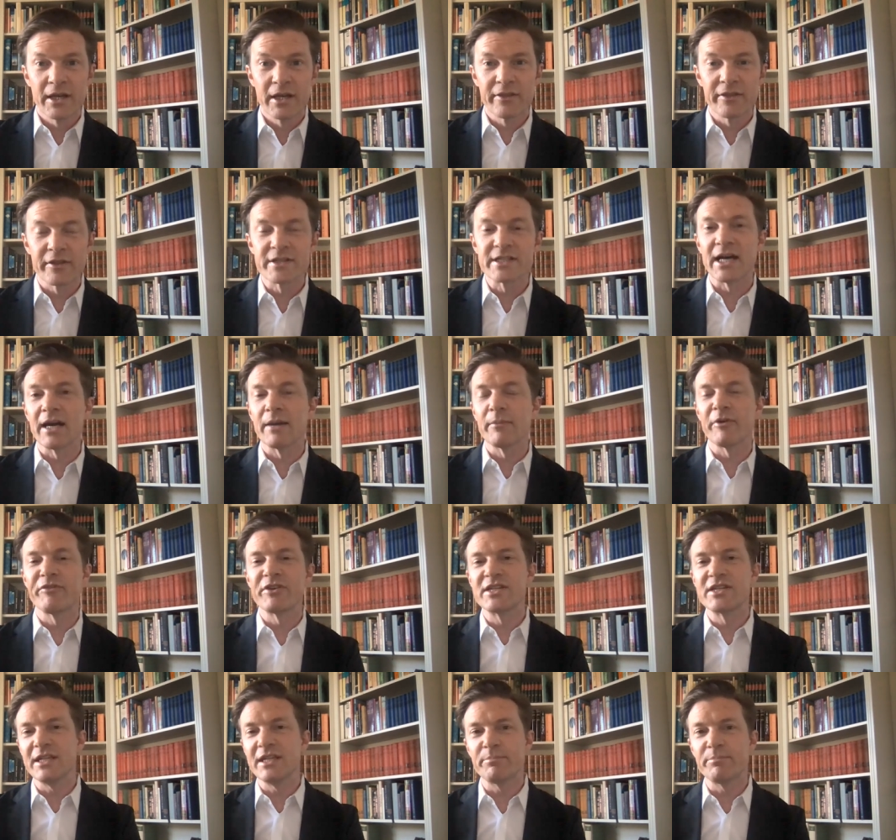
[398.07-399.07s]
in the time of
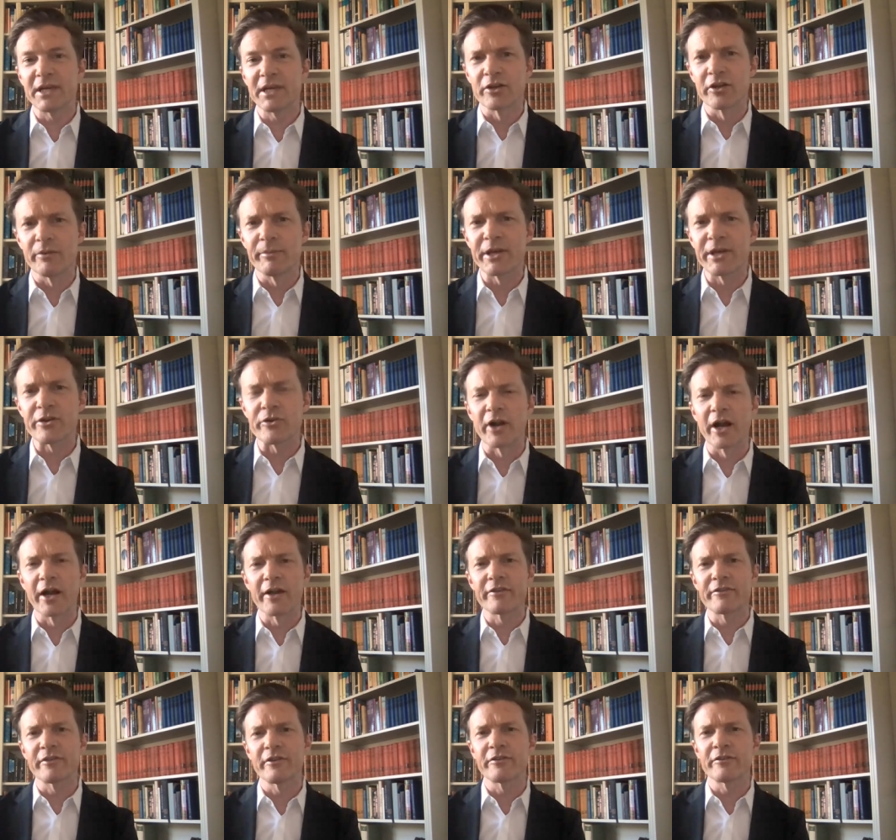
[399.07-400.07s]
a deep economic
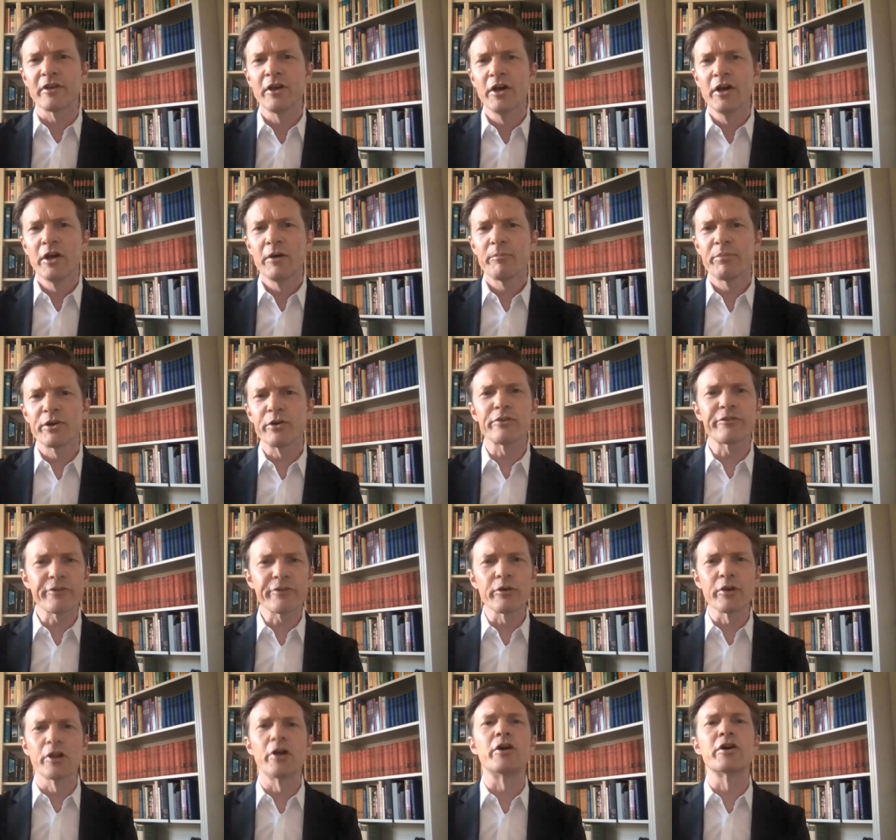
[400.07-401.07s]
crisis, but
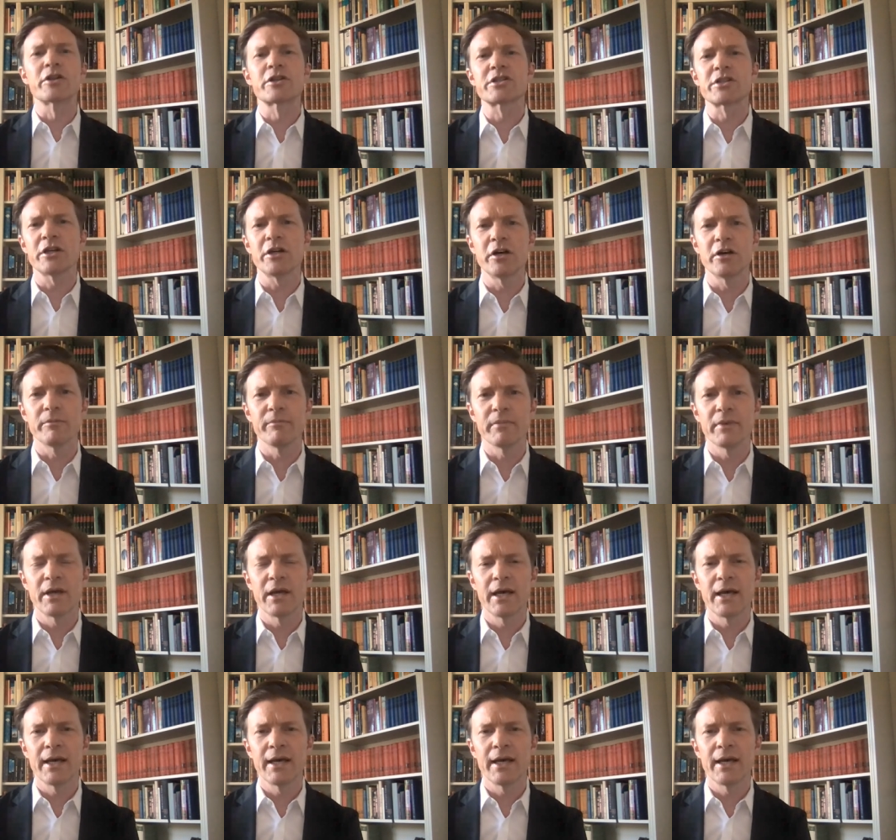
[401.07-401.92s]
also long term.